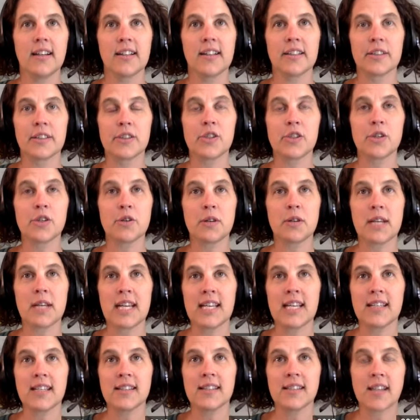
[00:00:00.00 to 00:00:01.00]

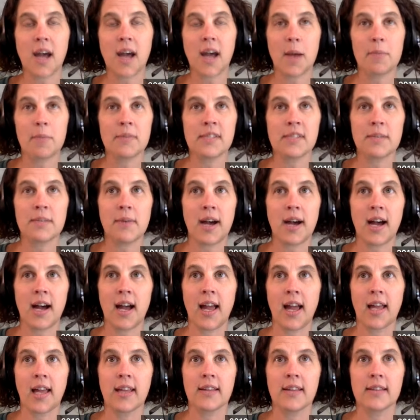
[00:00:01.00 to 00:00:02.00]
trees come to
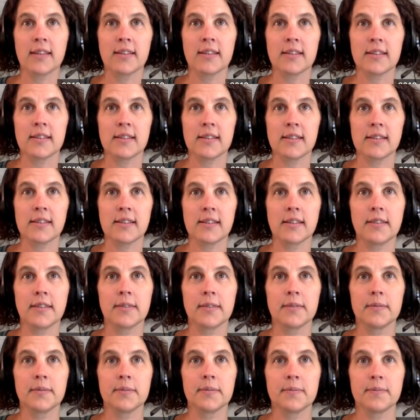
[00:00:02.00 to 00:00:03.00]
mind.
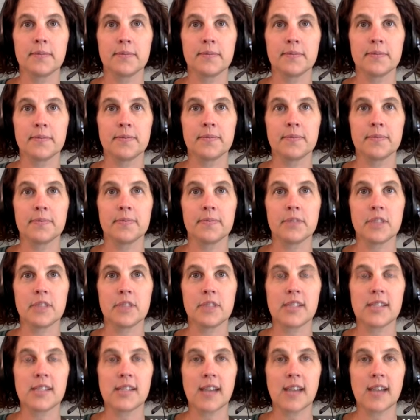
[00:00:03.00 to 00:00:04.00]

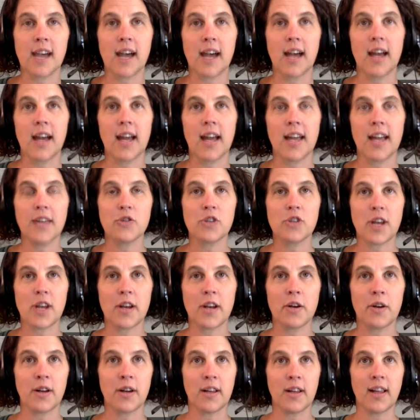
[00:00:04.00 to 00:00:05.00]
Just uh, in
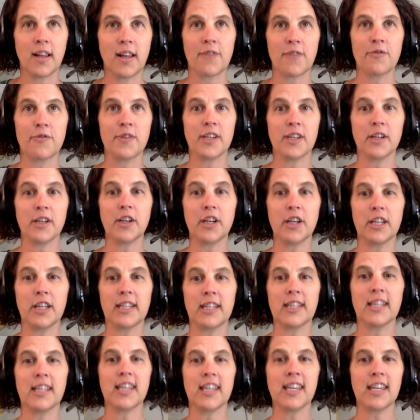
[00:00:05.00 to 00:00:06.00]
general, I feel good
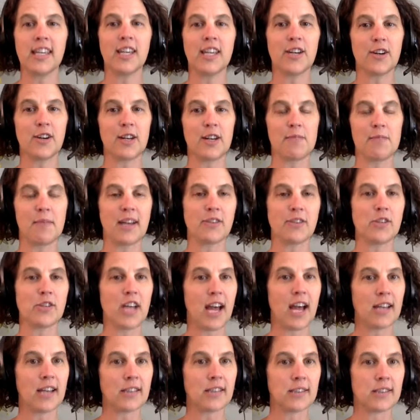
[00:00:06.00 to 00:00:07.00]
here in my
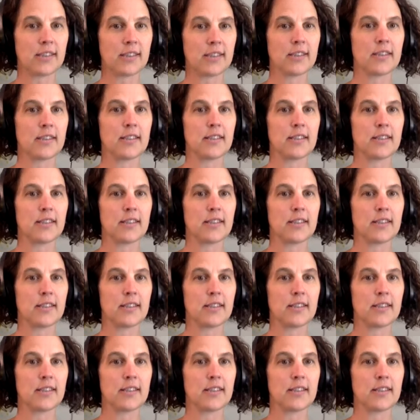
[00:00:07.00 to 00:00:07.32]
chest